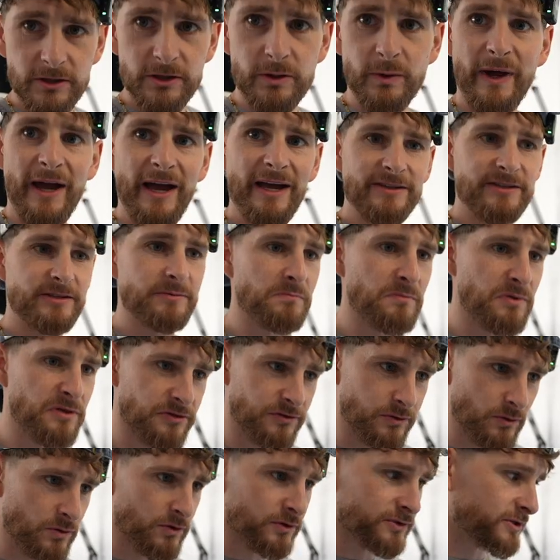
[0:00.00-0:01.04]
So I had some
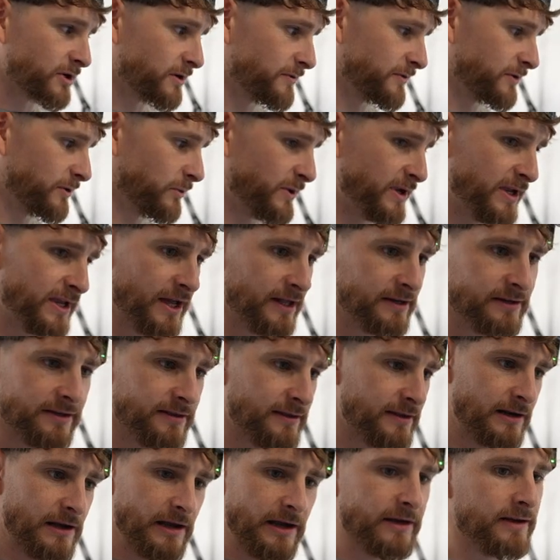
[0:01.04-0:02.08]
thoughts over the weekend
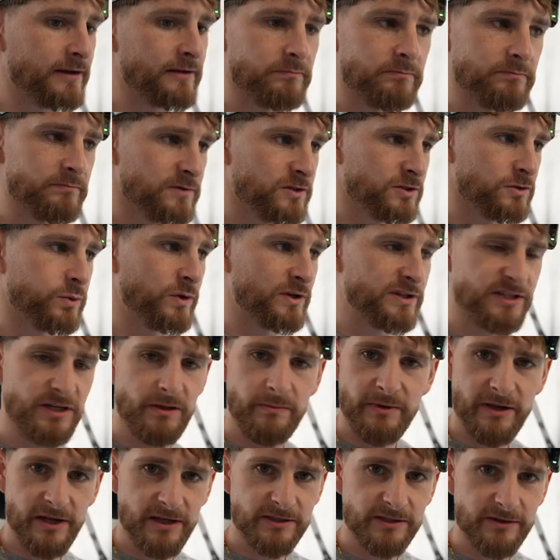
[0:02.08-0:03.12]
in the like 20
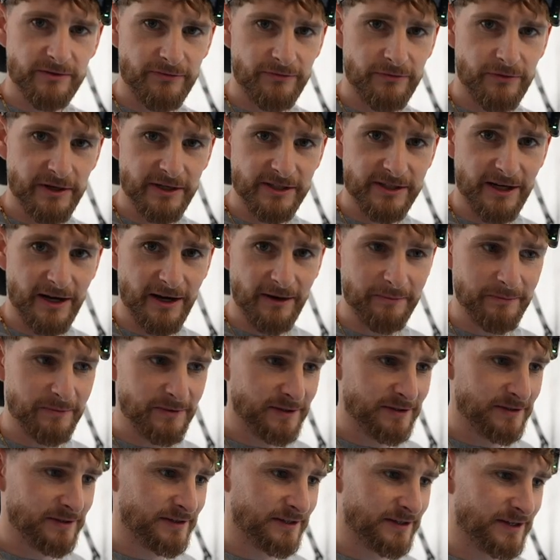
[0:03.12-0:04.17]
minutes of free time.
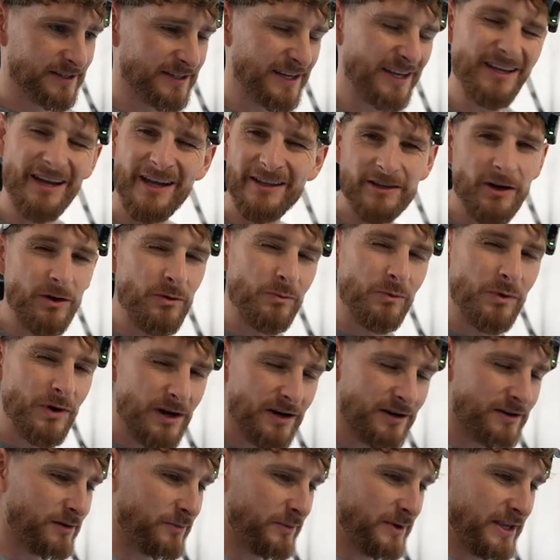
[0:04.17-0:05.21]
Because I don't
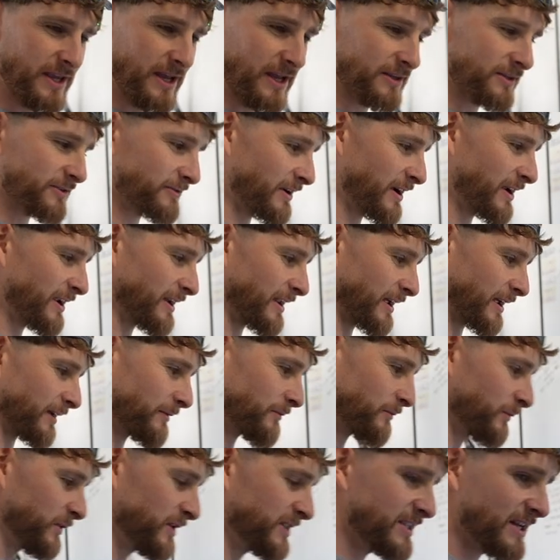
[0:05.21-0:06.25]
work at weekends, right? Like,
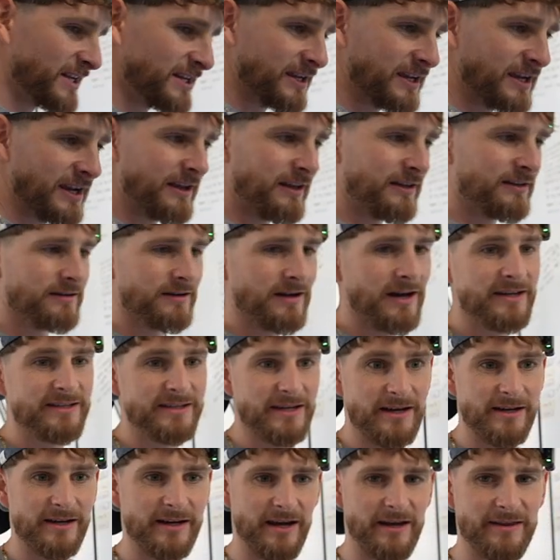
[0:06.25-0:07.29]
I
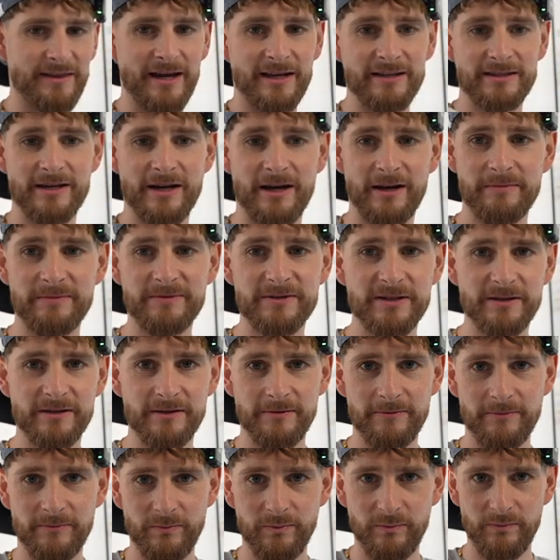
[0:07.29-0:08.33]
dedicate that time
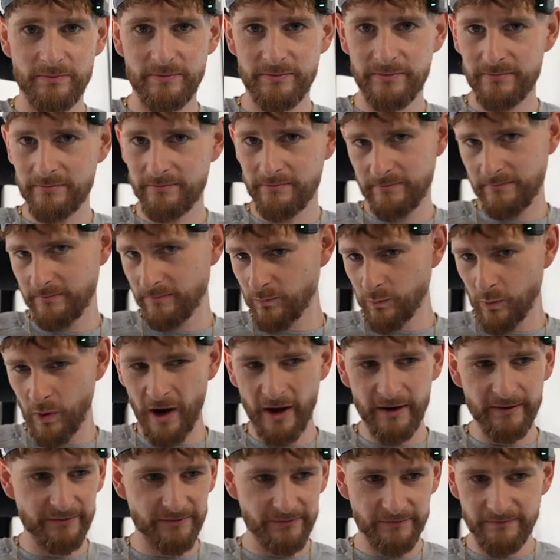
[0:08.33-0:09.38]
to
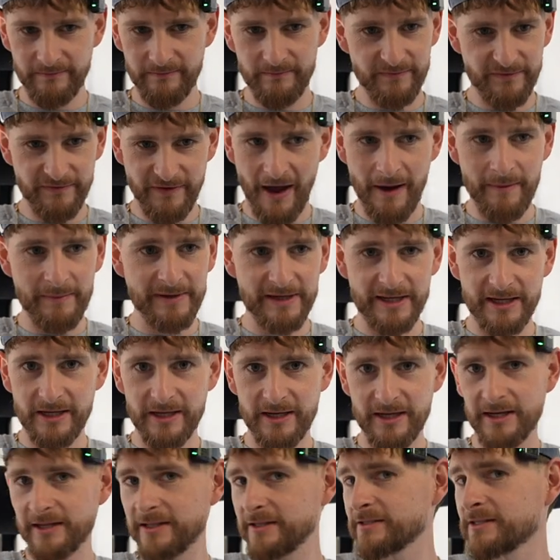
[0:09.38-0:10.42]
wife, family,
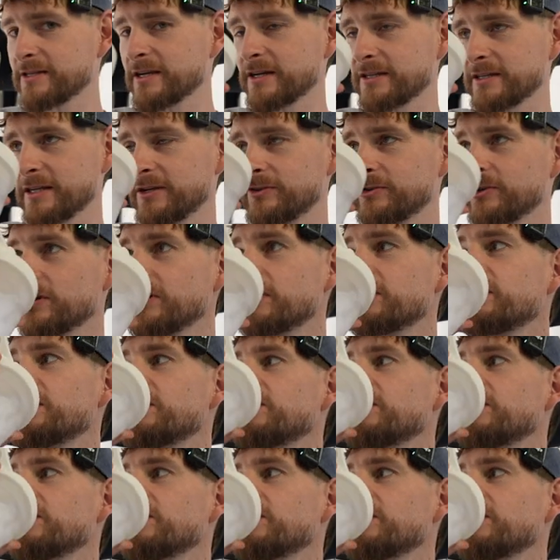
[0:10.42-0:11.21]
kids, etc.